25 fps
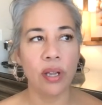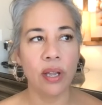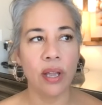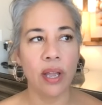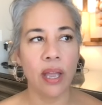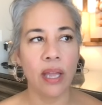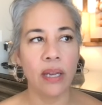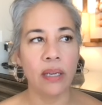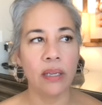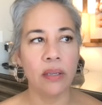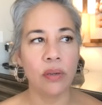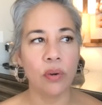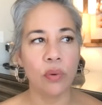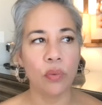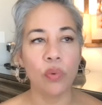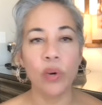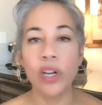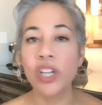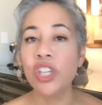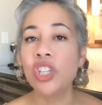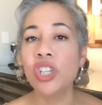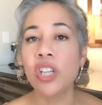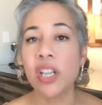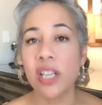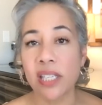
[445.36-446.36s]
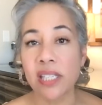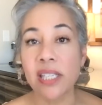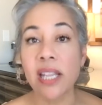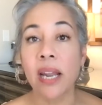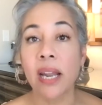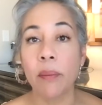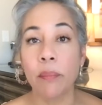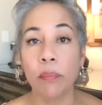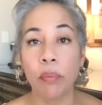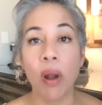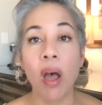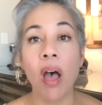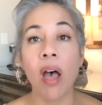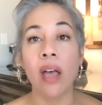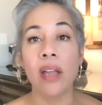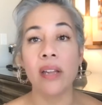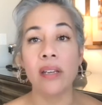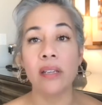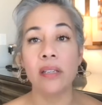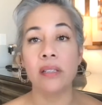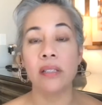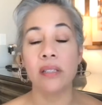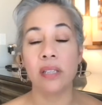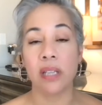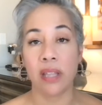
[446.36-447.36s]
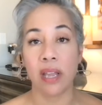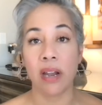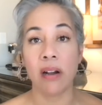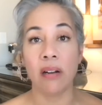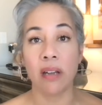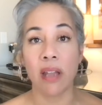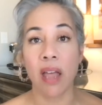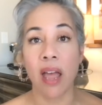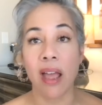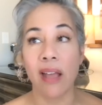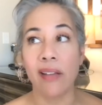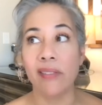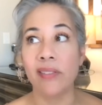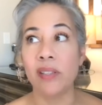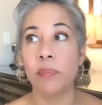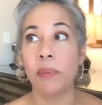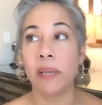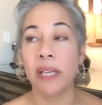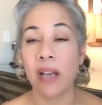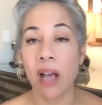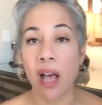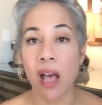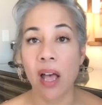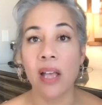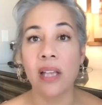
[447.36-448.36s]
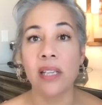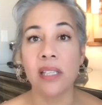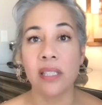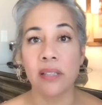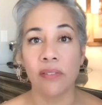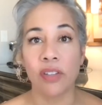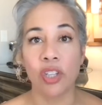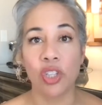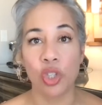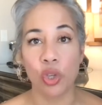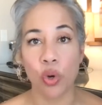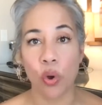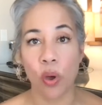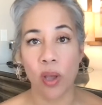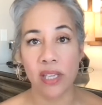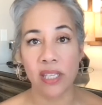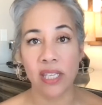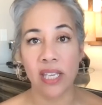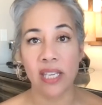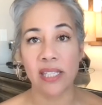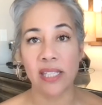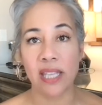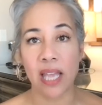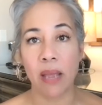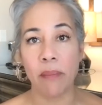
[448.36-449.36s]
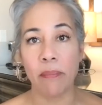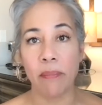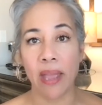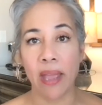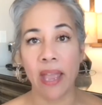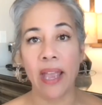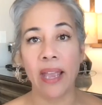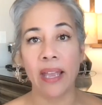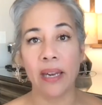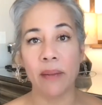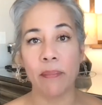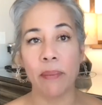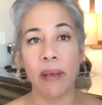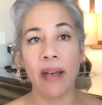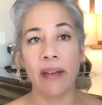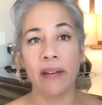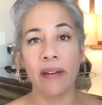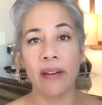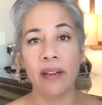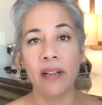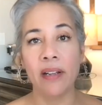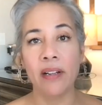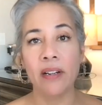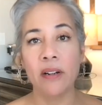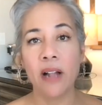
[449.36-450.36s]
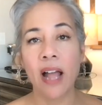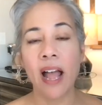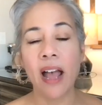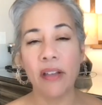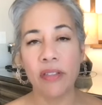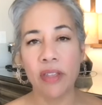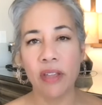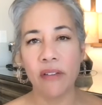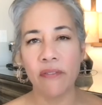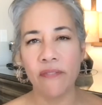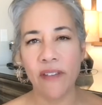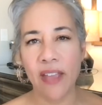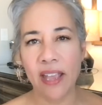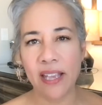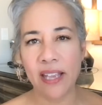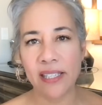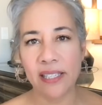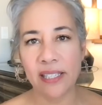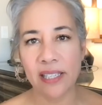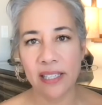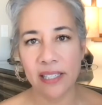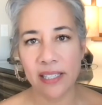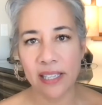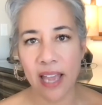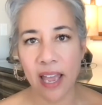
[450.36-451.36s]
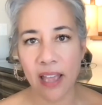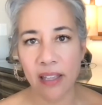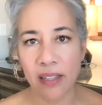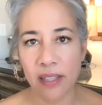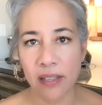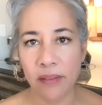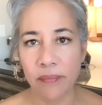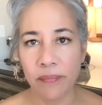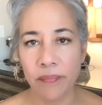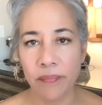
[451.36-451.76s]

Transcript: and richness that it brought to their lives because of the choices they made about how they faced death.